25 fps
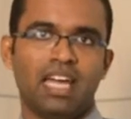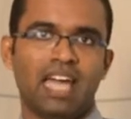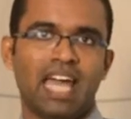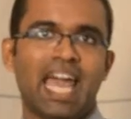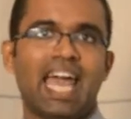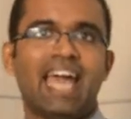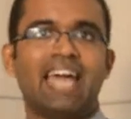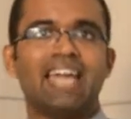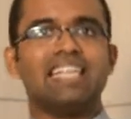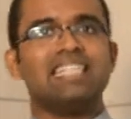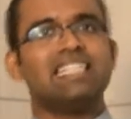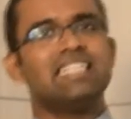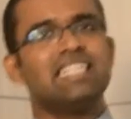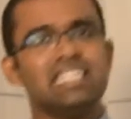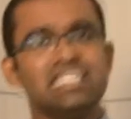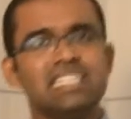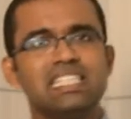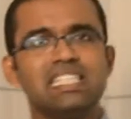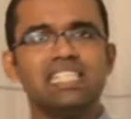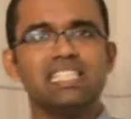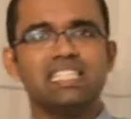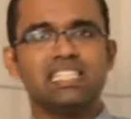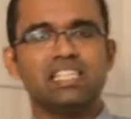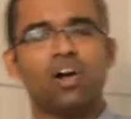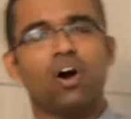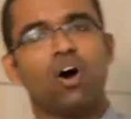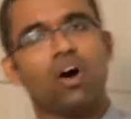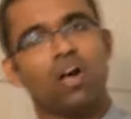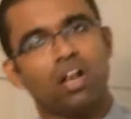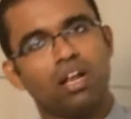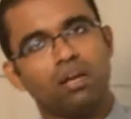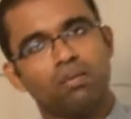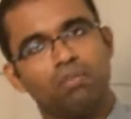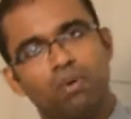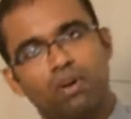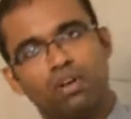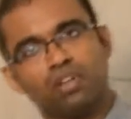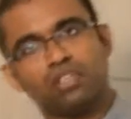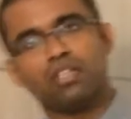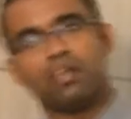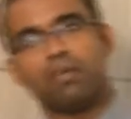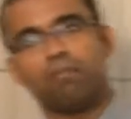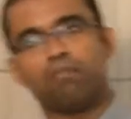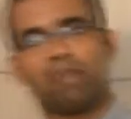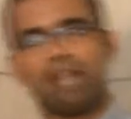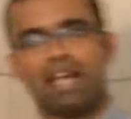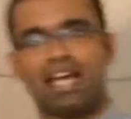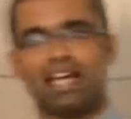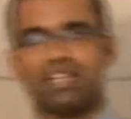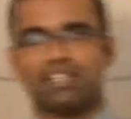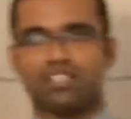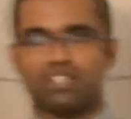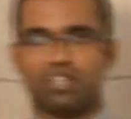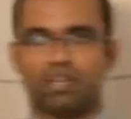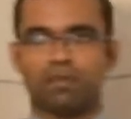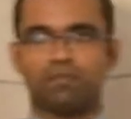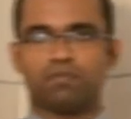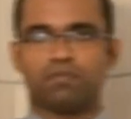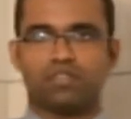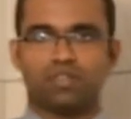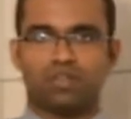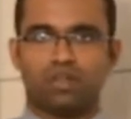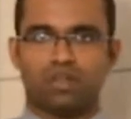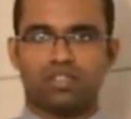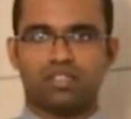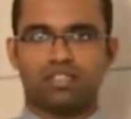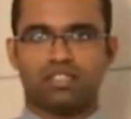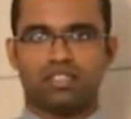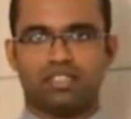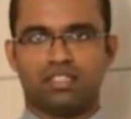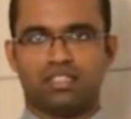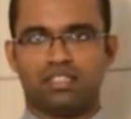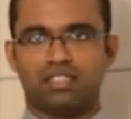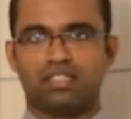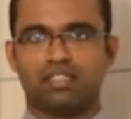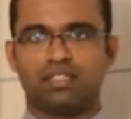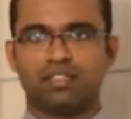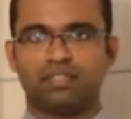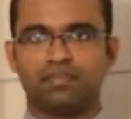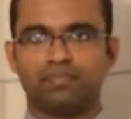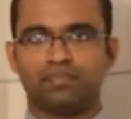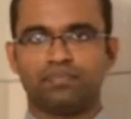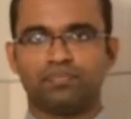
And this is all about planned obsolescence.